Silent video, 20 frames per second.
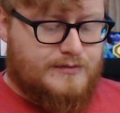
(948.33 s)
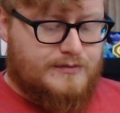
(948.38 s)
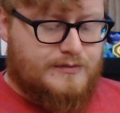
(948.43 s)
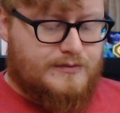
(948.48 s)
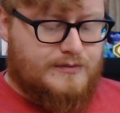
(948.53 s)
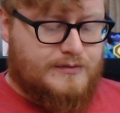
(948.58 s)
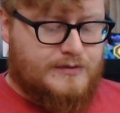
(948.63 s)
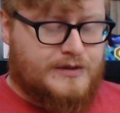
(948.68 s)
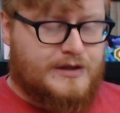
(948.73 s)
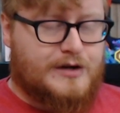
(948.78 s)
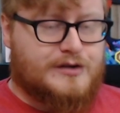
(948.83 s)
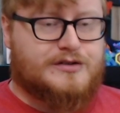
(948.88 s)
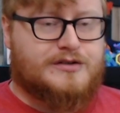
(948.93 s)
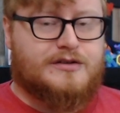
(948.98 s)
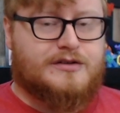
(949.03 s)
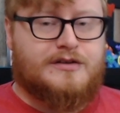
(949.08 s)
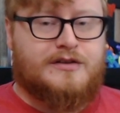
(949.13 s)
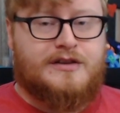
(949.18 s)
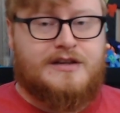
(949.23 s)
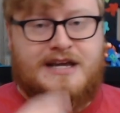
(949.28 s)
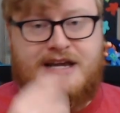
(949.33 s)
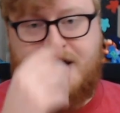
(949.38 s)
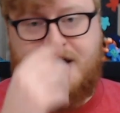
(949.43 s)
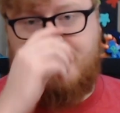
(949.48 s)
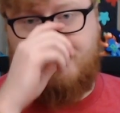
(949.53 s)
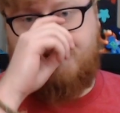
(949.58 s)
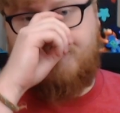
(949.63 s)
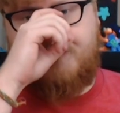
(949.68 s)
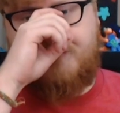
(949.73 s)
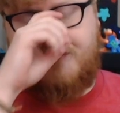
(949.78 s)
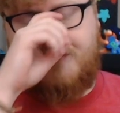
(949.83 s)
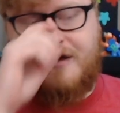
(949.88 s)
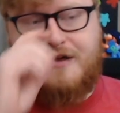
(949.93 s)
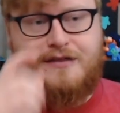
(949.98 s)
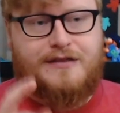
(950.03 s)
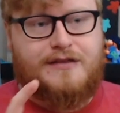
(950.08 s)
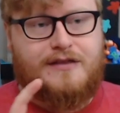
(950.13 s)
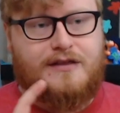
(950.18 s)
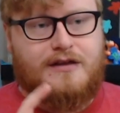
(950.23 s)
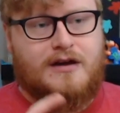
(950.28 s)
There's the
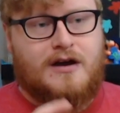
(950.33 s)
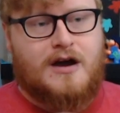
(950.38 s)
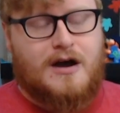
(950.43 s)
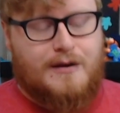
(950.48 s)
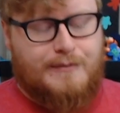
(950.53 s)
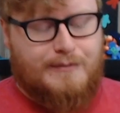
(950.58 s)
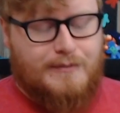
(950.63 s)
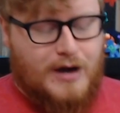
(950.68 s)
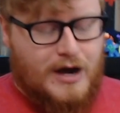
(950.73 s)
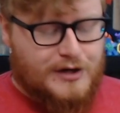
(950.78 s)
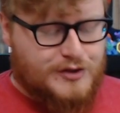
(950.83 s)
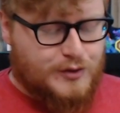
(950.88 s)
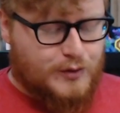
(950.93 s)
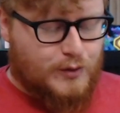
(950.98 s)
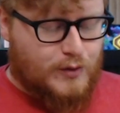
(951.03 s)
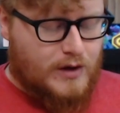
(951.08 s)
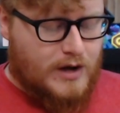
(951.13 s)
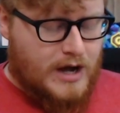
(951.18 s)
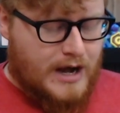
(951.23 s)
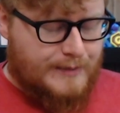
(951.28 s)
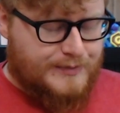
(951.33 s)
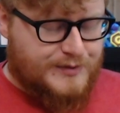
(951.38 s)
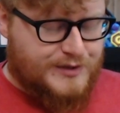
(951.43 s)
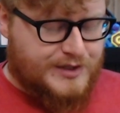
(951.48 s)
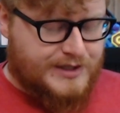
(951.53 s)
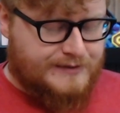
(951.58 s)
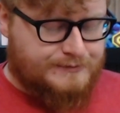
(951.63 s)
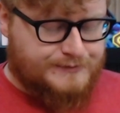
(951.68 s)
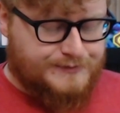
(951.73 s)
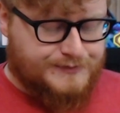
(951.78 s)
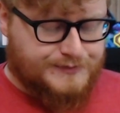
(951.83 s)
5th module option.